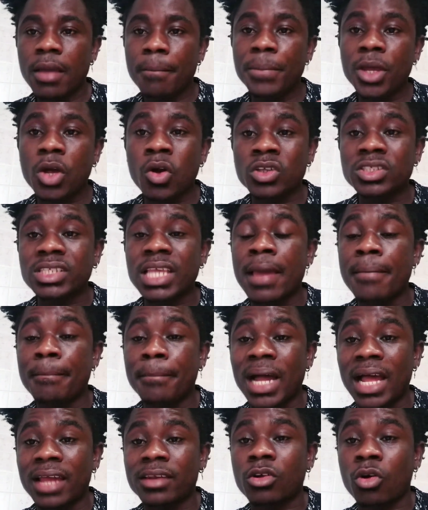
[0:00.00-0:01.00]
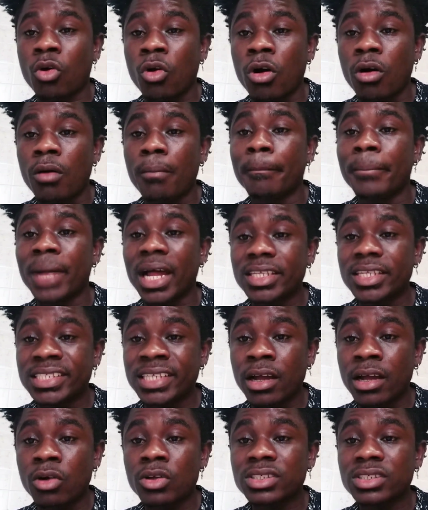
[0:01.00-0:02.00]
because a man called
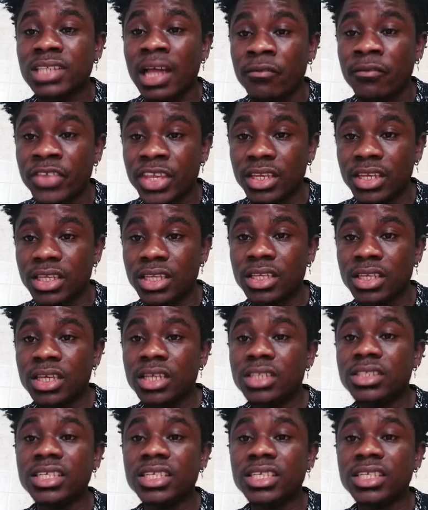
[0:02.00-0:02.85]
Matteo Salvini,